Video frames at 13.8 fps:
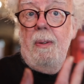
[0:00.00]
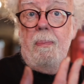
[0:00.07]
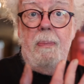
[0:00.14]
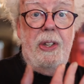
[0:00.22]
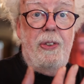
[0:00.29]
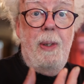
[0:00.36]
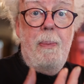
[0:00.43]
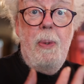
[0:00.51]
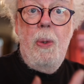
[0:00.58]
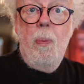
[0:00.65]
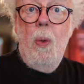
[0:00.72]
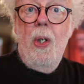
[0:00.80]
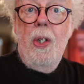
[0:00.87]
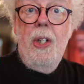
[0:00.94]
Mystery
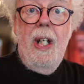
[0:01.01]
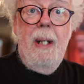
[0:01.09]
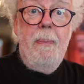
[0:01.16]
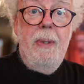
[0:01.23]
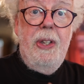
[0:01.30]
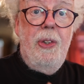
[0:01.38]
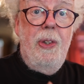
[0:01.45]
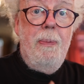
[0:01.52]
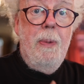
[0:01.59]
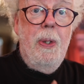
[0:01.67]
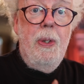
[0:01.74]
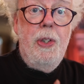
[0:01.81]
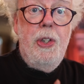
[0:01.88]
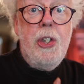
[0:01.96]
Moon 1 and Mystery
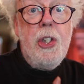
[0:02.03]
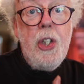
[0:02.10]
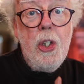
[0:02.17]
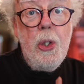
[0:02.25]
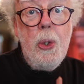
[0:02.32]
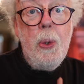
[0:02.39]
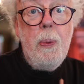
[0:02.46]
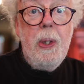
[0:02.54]
Moon 2,